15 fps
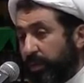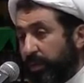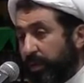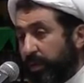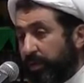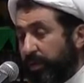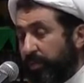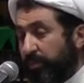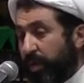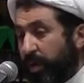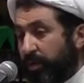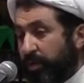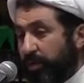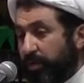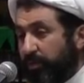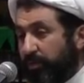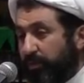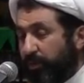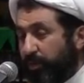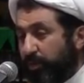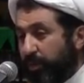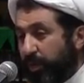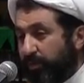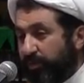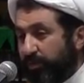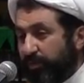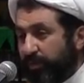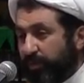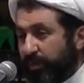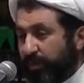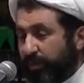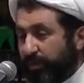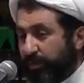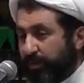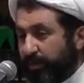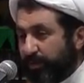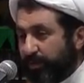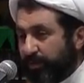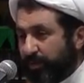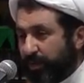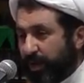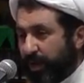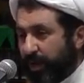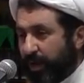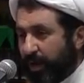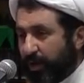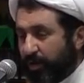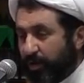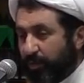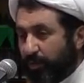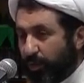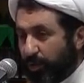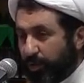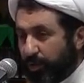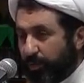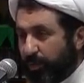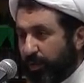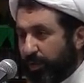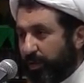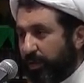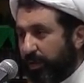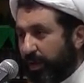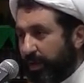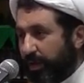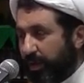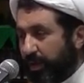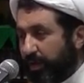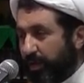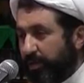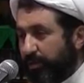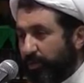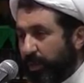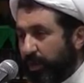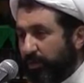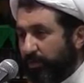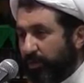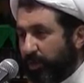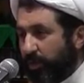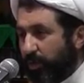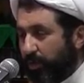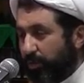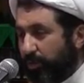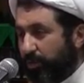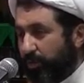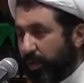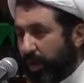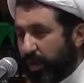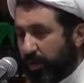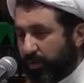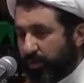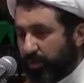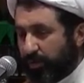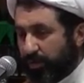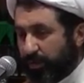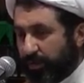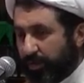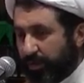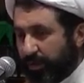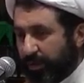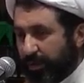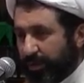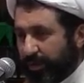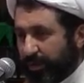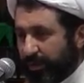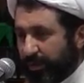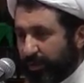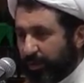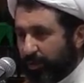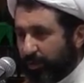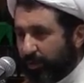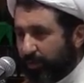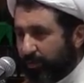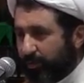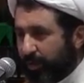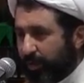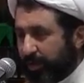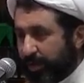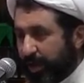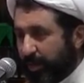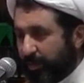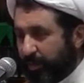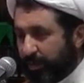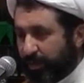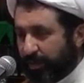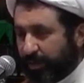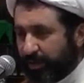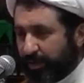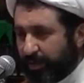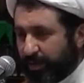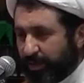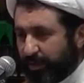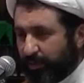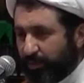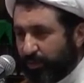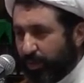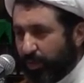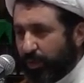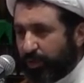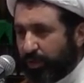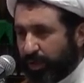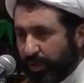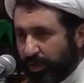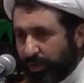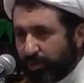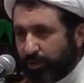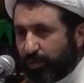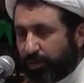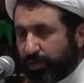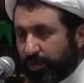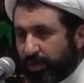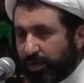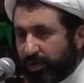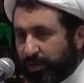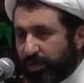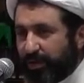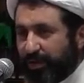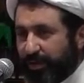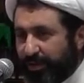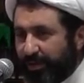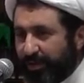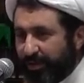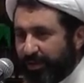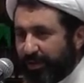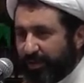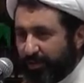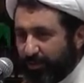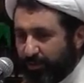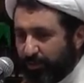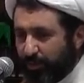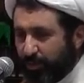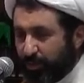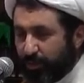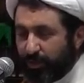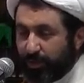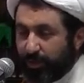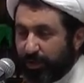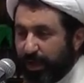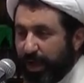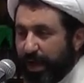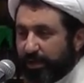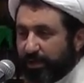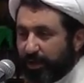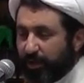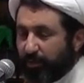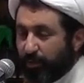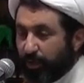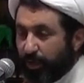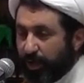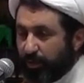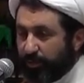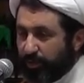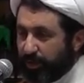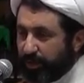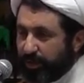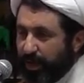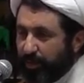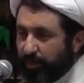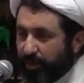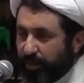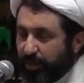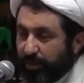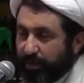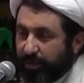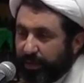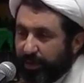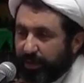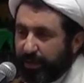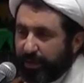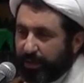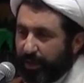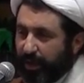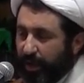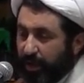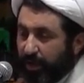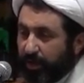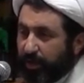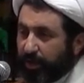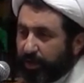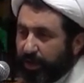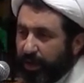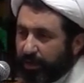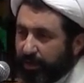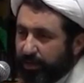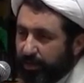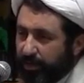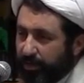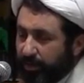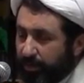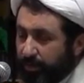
There is a modern form of idol worshipping, and that is when we go to our, you know, for example, worldly sources for asking for help. For example, I think that